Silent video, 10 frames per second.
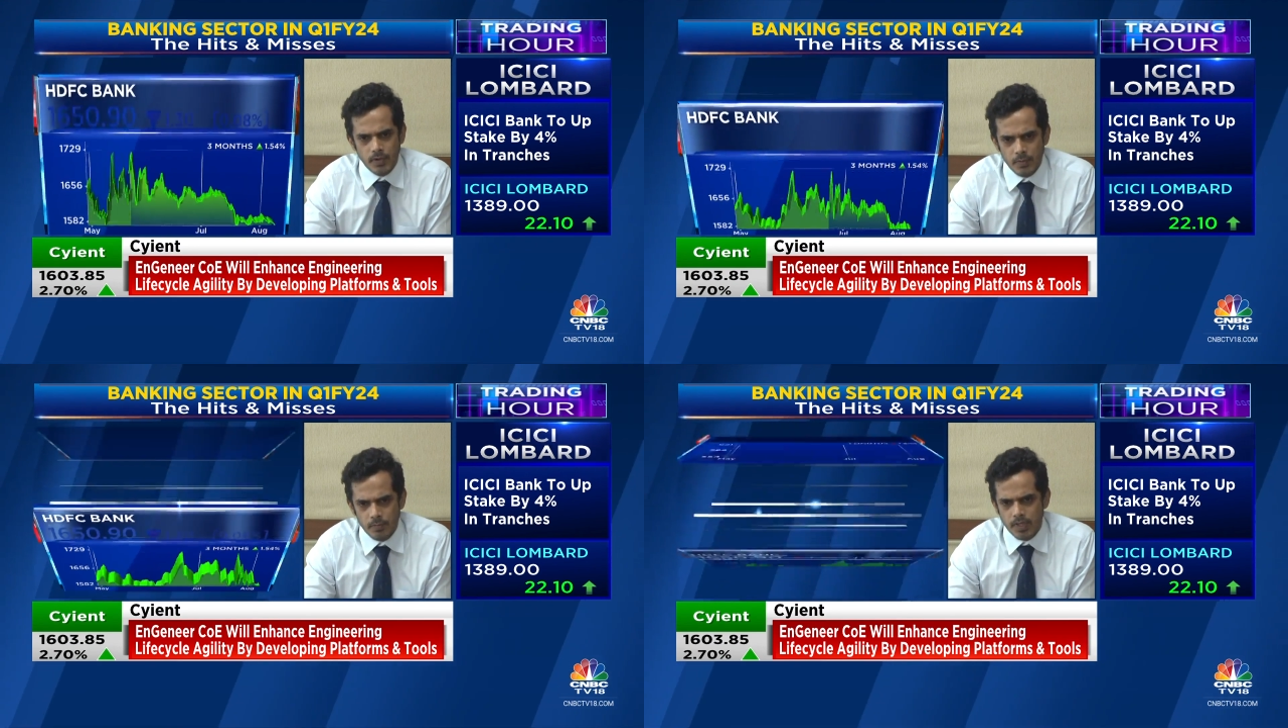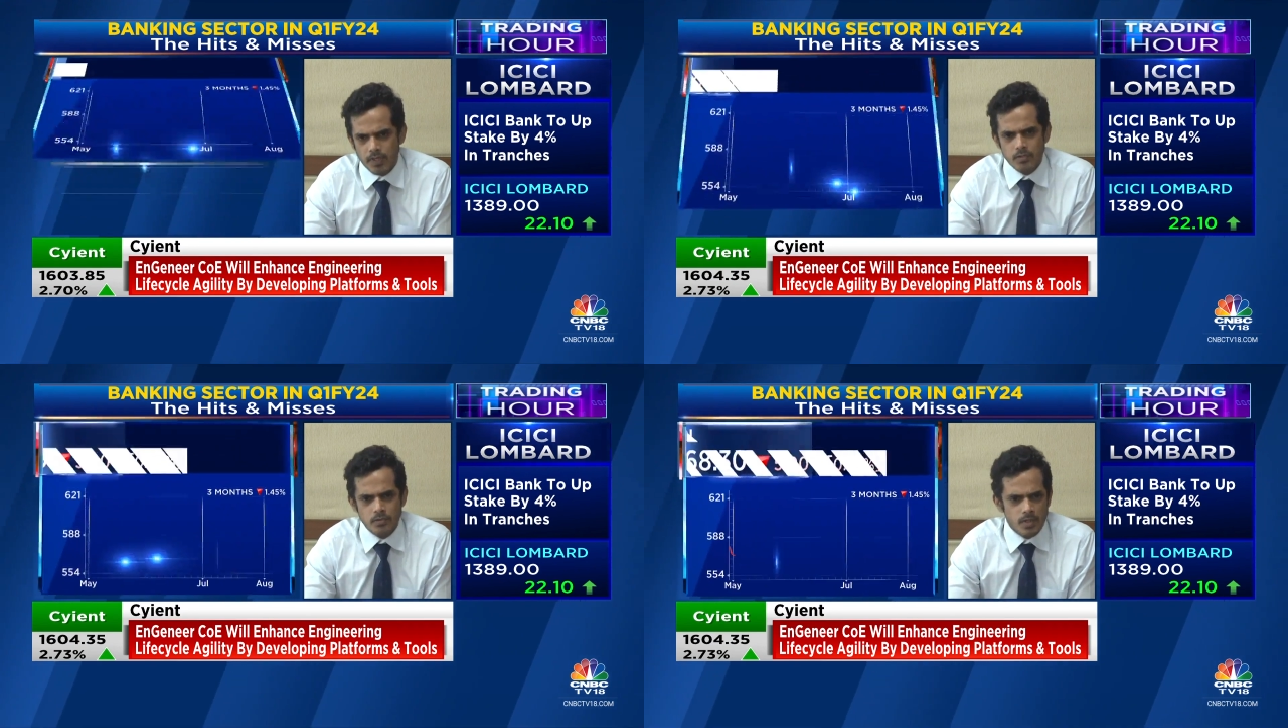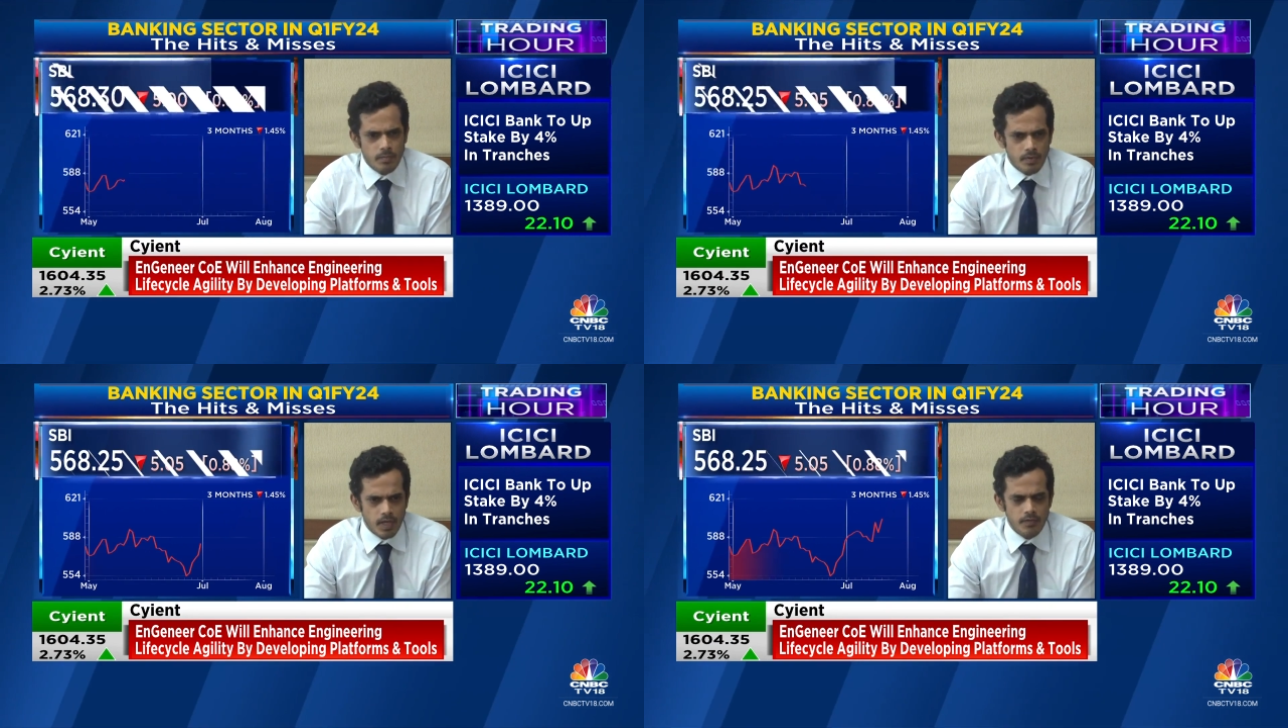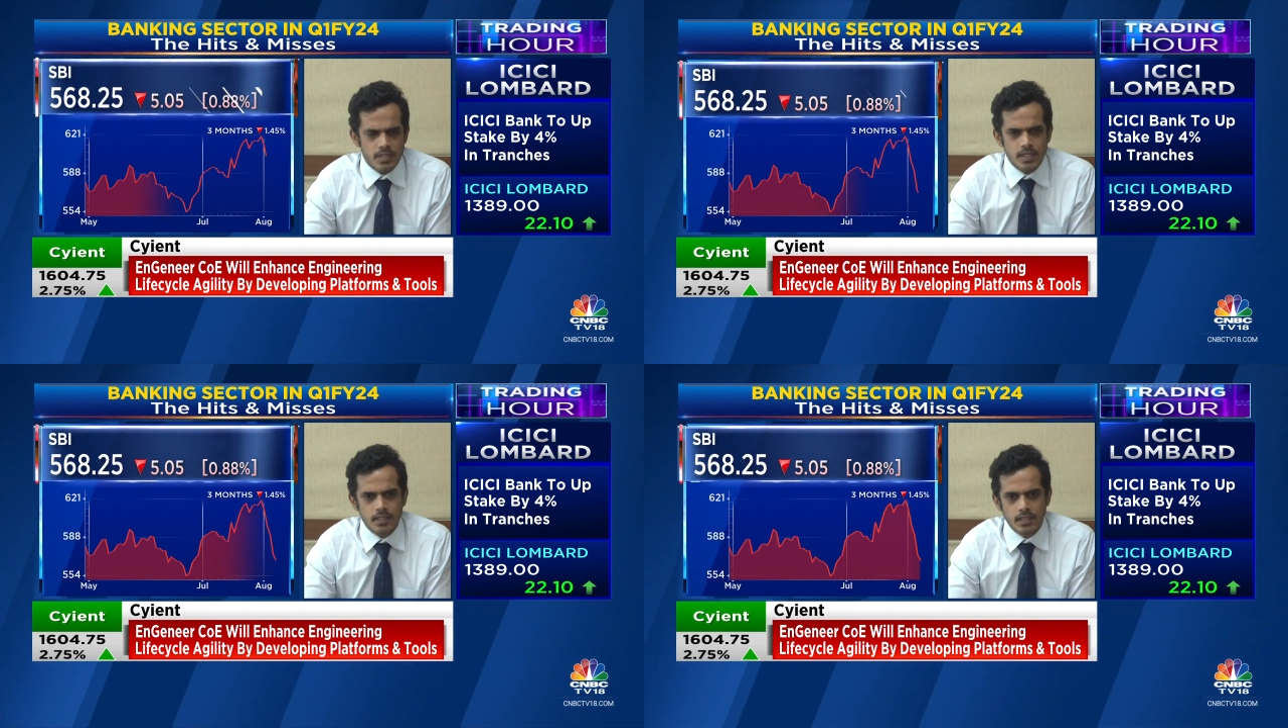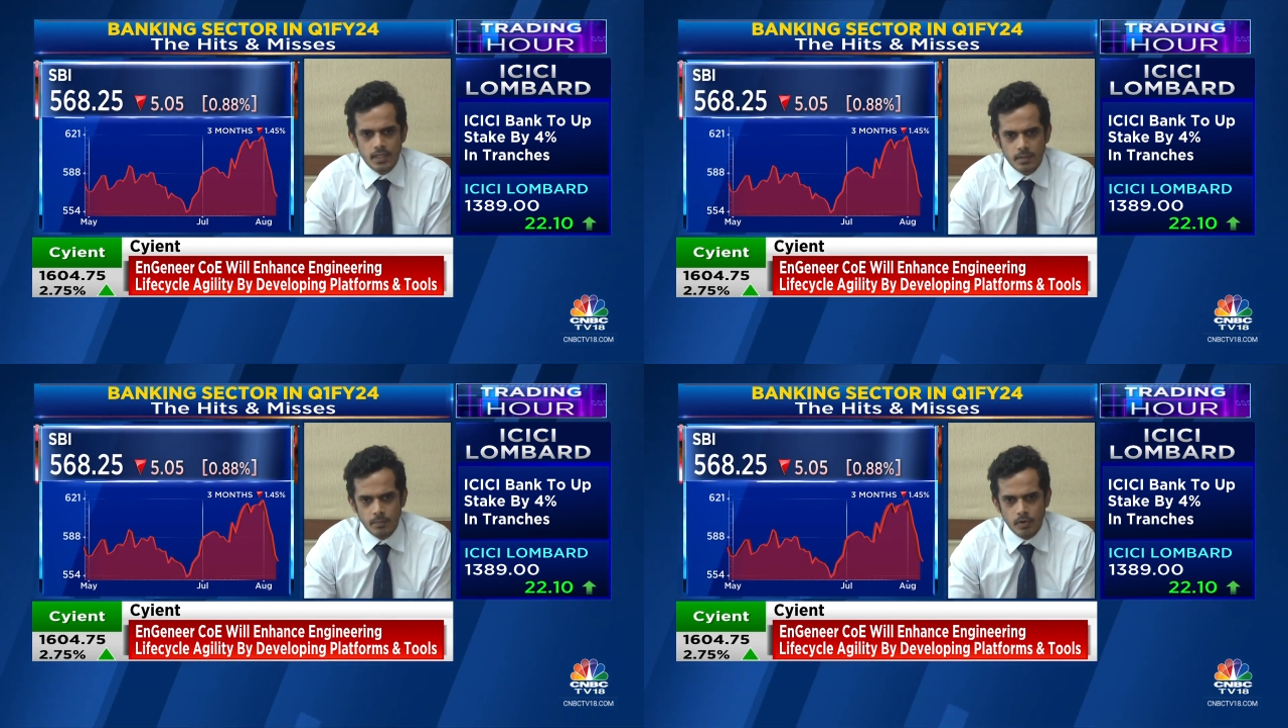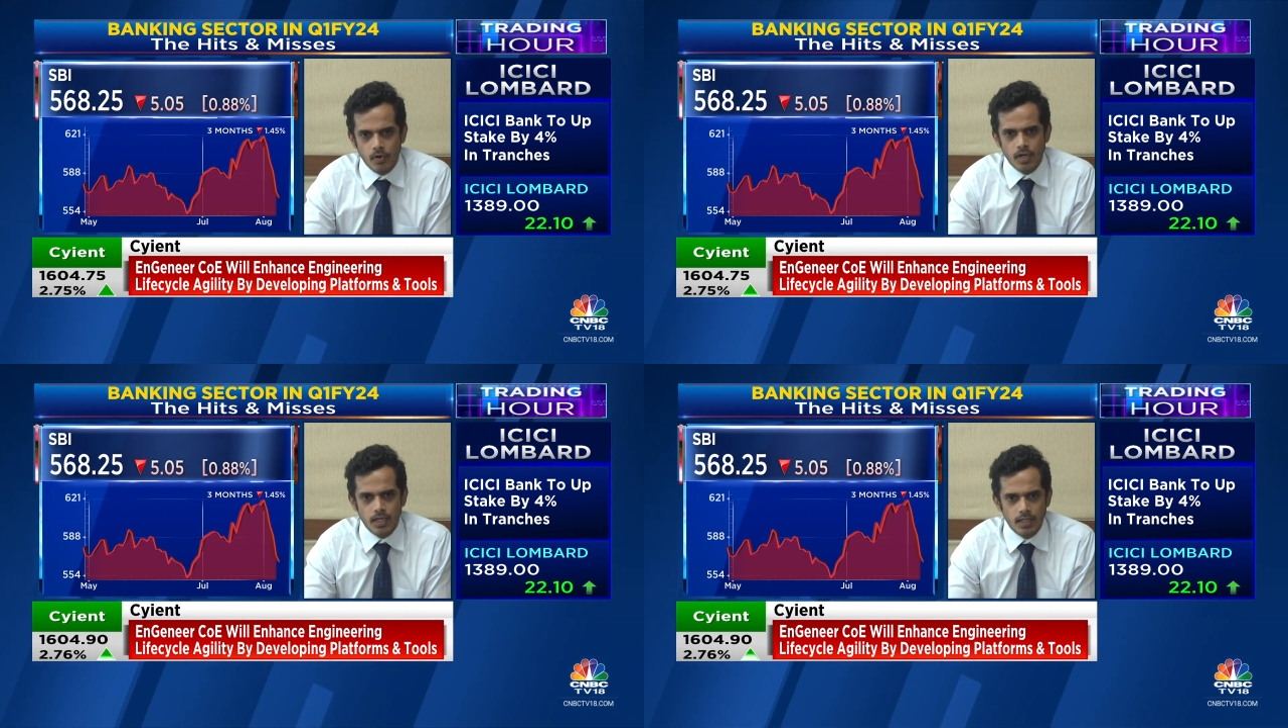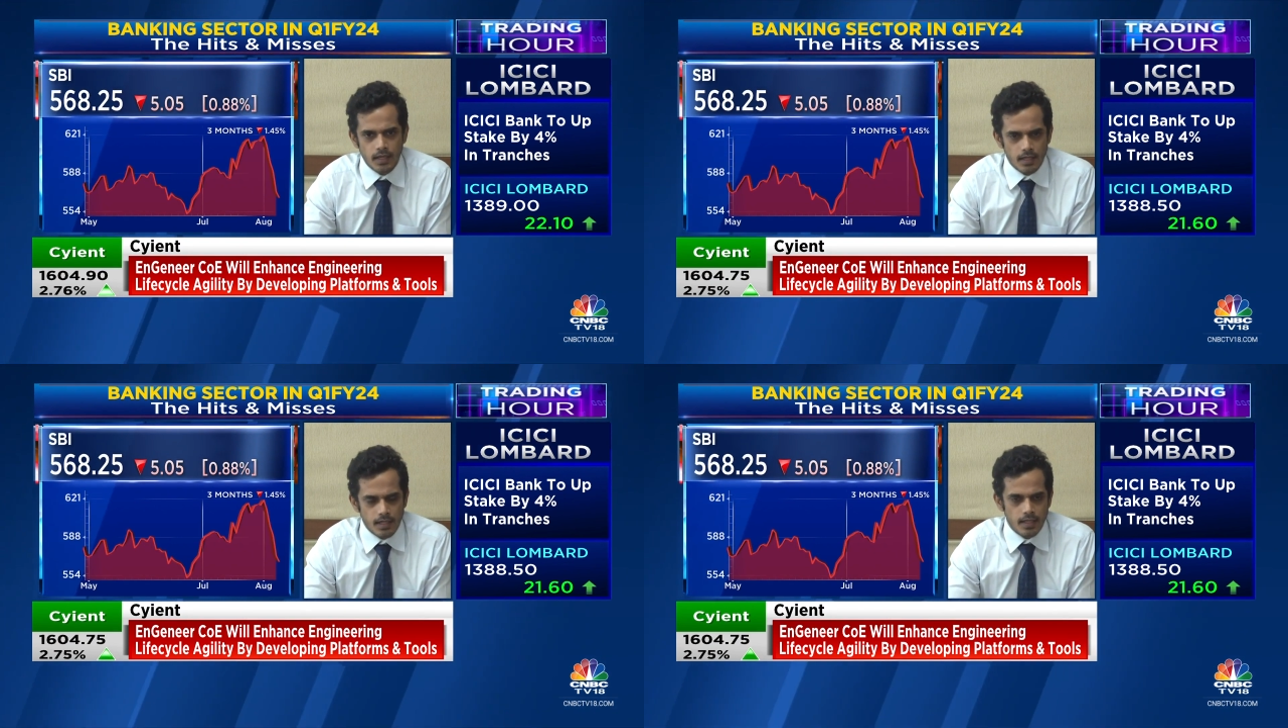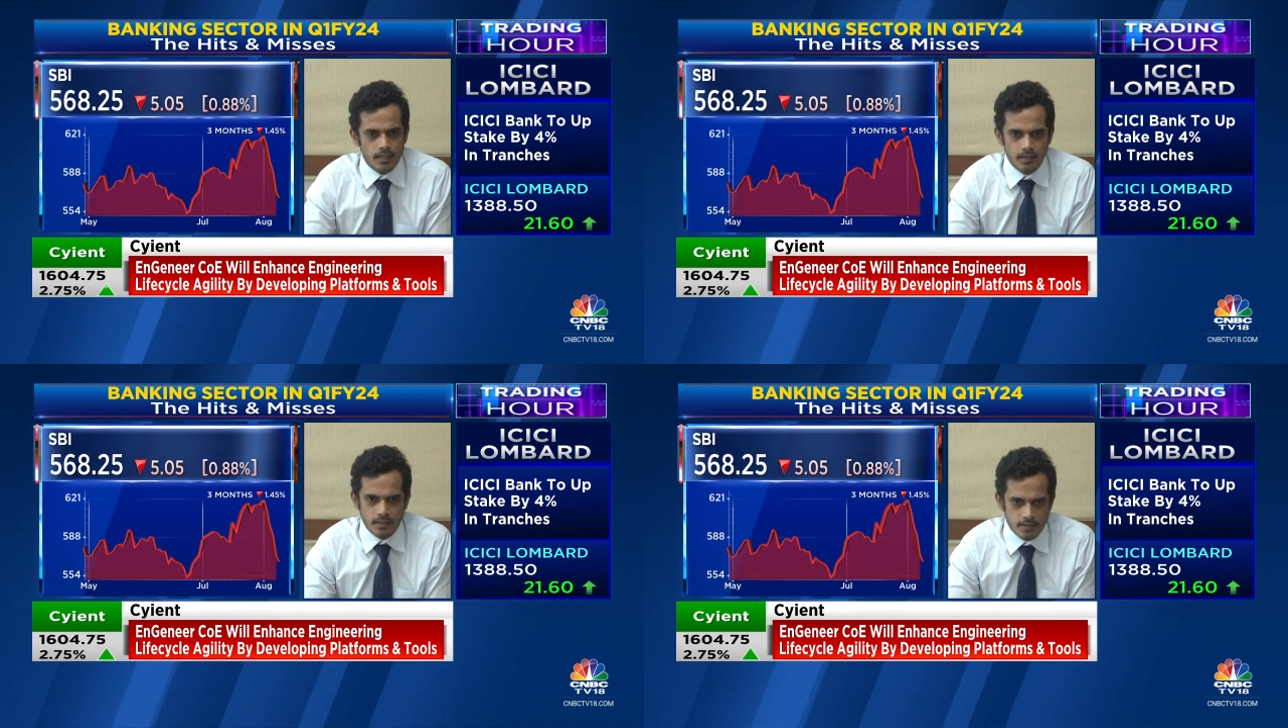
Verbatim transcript: Between PSUs and privates, I think broadly, again,